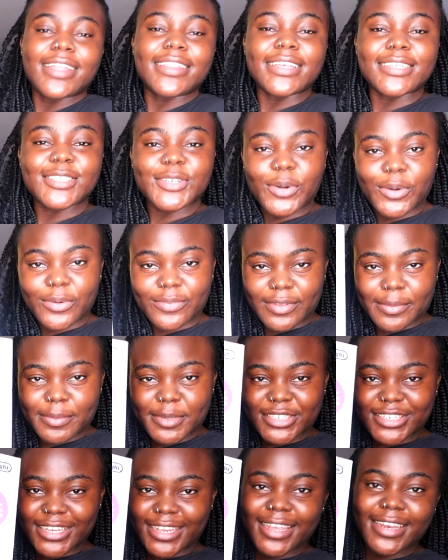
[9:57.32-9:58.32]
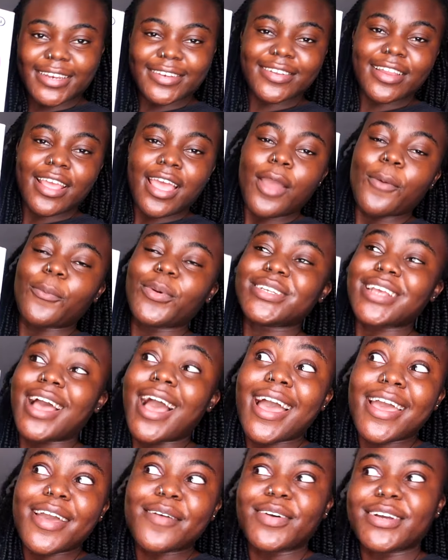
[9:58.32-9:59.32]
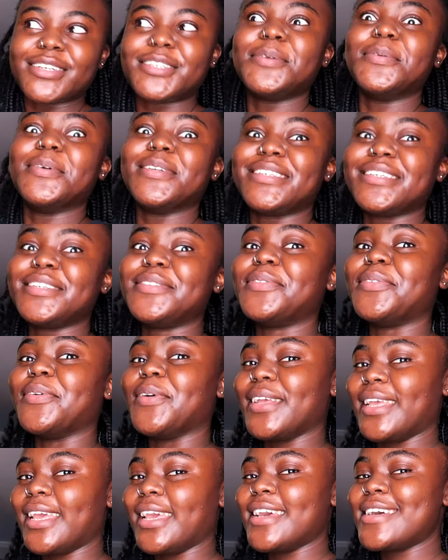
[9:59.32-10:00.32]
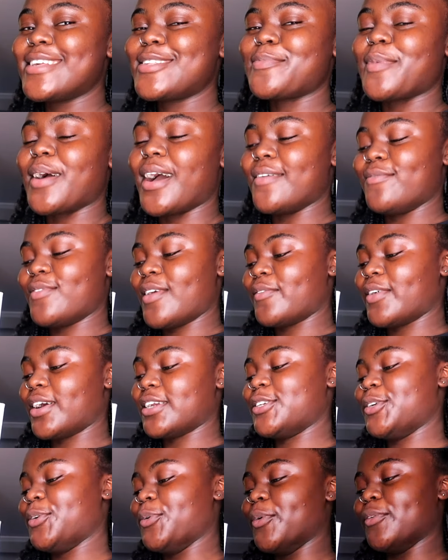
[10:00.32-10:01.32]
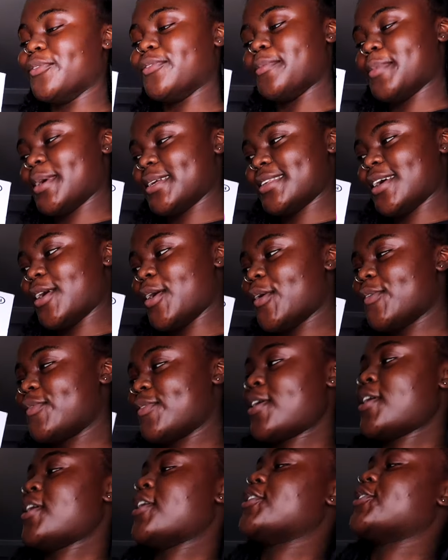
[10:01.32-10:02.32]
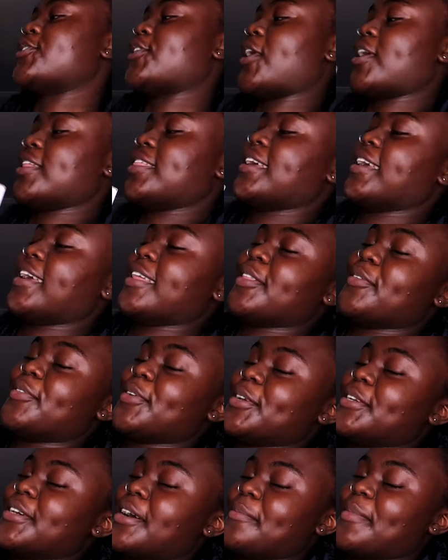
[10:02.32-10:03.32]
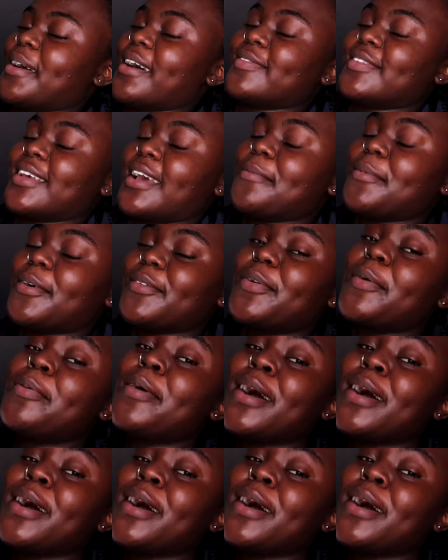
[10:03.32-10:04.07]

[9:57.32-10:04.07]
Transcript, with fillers: this coffee machine, which I have actually wanted for years, but I've never actually gotten for myself. So I think in the future I might have to get one for